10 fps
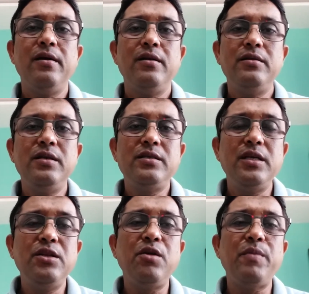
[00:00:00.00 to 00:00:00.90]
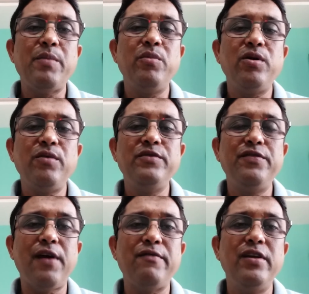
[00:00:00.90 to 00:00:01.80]
the senior member of the
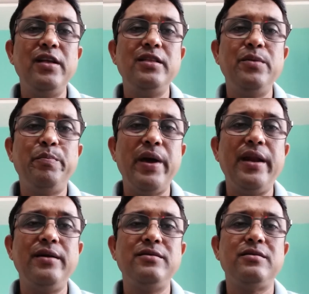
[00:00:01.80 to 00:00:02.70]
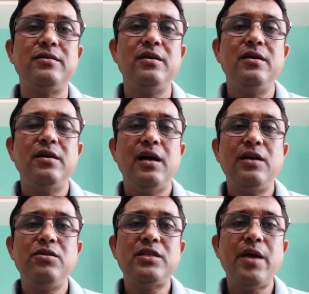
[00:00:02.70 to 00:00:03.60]
family, the parents, at
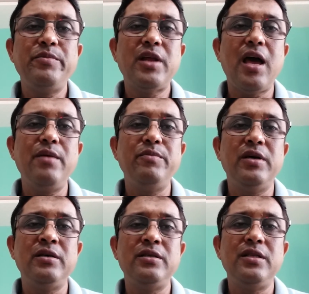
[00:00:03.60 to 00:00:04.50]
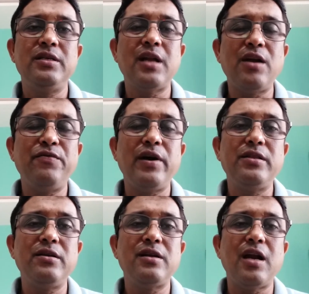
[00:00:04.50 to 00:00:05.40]
the same time the
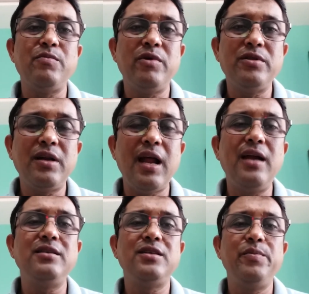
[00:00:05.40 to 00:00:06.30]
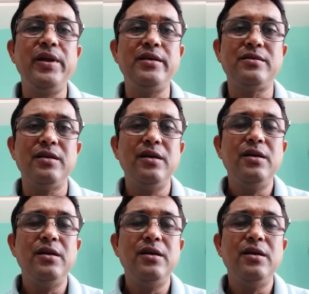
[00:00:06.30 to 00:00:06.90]
grandfather, grandmother, and siblings,